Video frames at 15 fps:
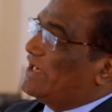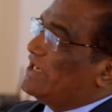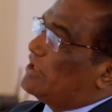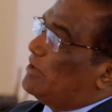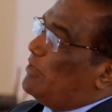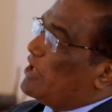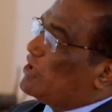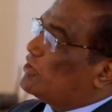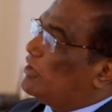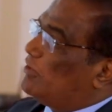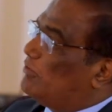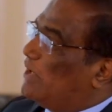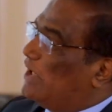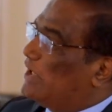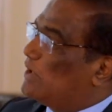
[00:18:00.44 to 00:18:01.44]
is the mixture of
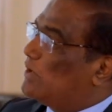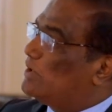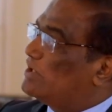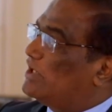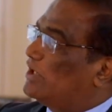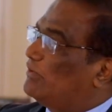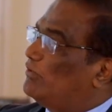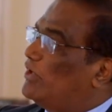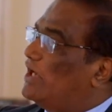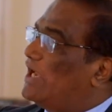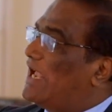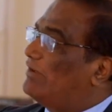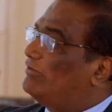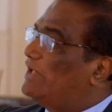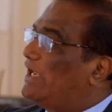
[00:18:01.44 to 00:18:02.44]
molecules that we
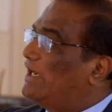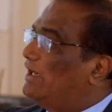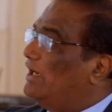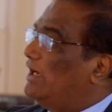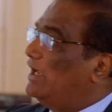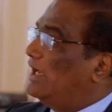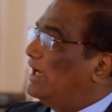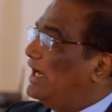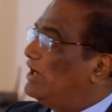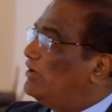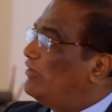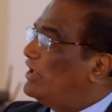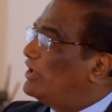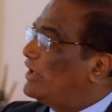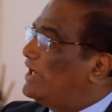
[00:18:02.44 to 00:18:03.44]
have there. And
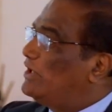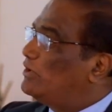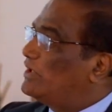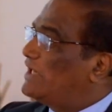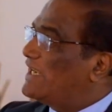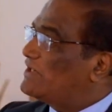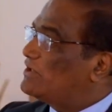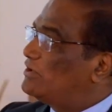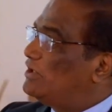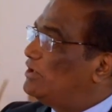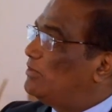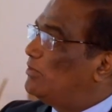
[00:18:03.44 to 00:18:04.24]
we try to test the